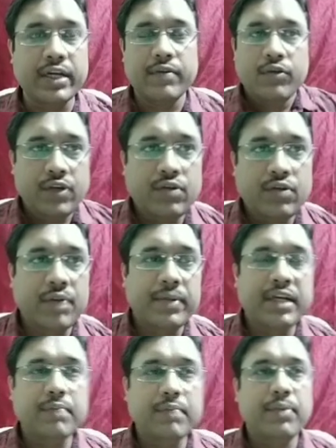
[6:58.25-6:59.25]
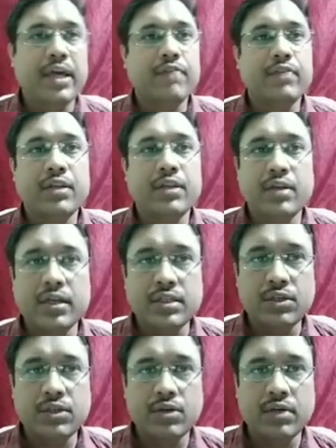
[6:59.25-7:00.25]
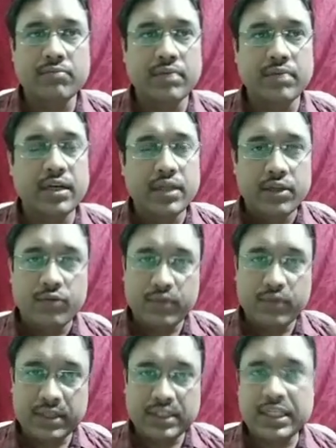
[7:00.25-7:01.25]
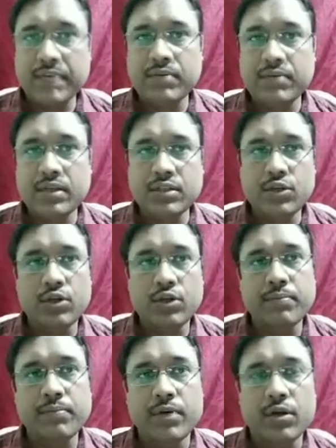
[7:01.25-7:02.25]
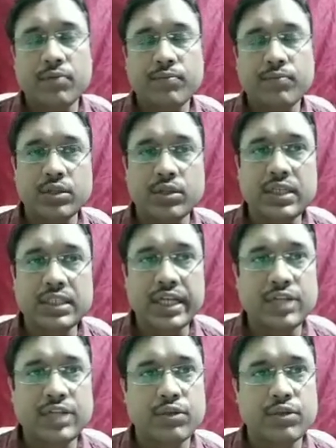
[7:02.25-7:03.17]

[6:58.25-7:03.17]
When you are multiplying with a non-zero number with the same non-zero number on both the sides of the